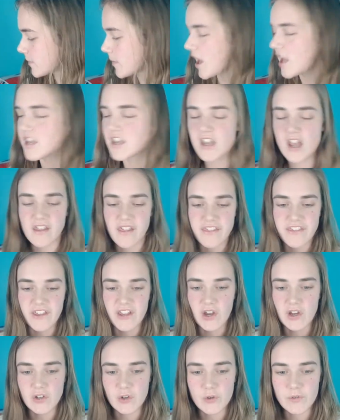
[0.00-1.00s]
but another
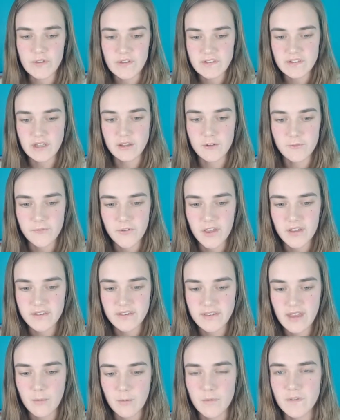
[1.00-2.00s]
thing I noticed in the first
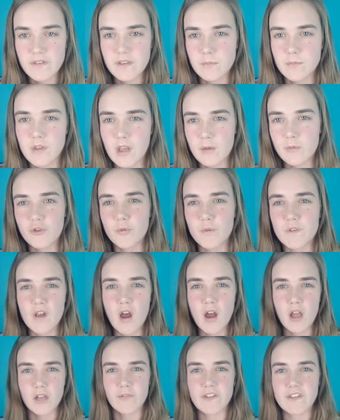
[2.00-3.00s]
set was sometimes she was
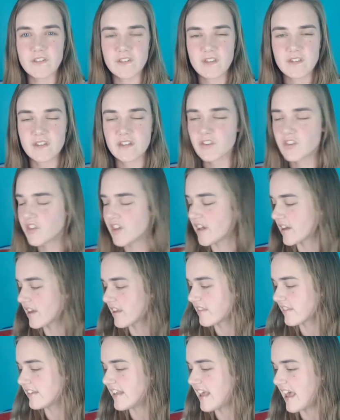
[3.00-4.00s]
kind of a sitting duck
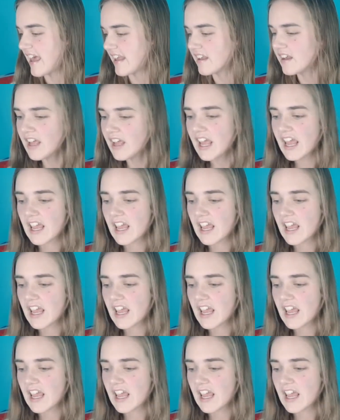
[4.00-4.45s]
at the net.